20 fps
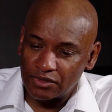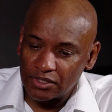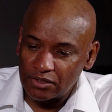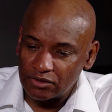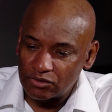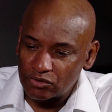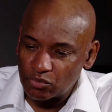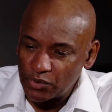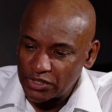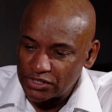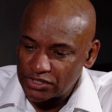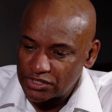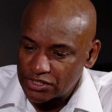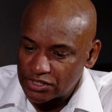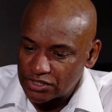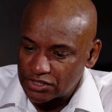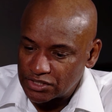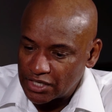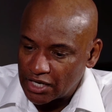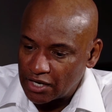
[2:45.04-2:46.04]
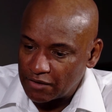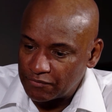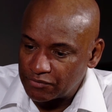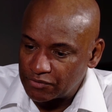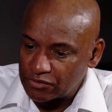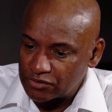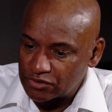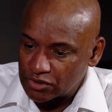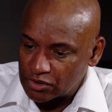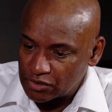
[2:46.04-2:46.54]
The switch itself
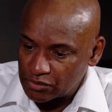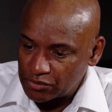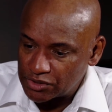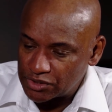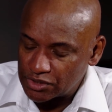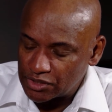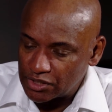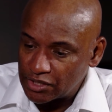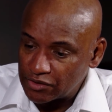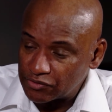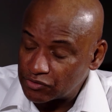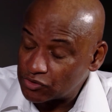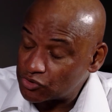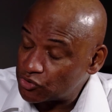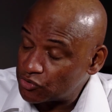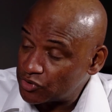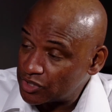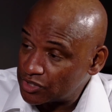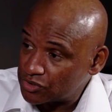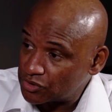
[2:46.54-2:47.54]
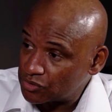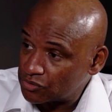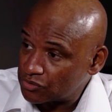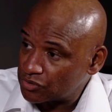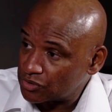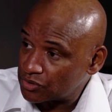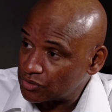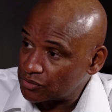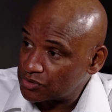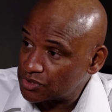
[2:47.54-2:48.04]
solution is a traditional
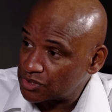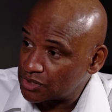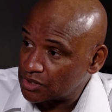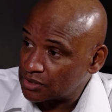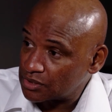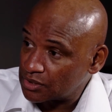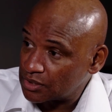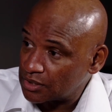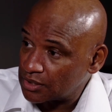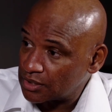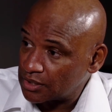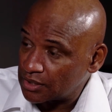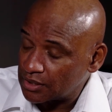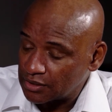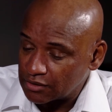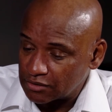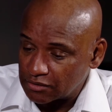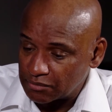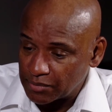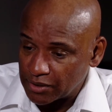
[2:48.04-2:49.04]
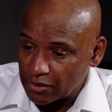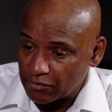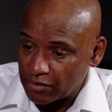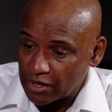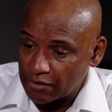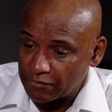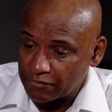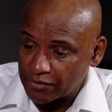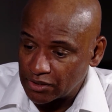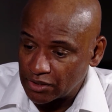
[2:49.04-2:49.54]
solution. Uh, it's been
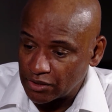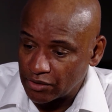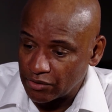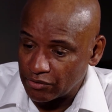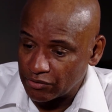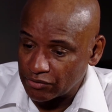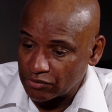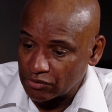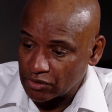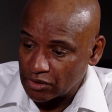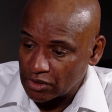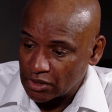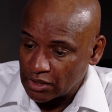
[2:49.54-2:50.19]
around for years.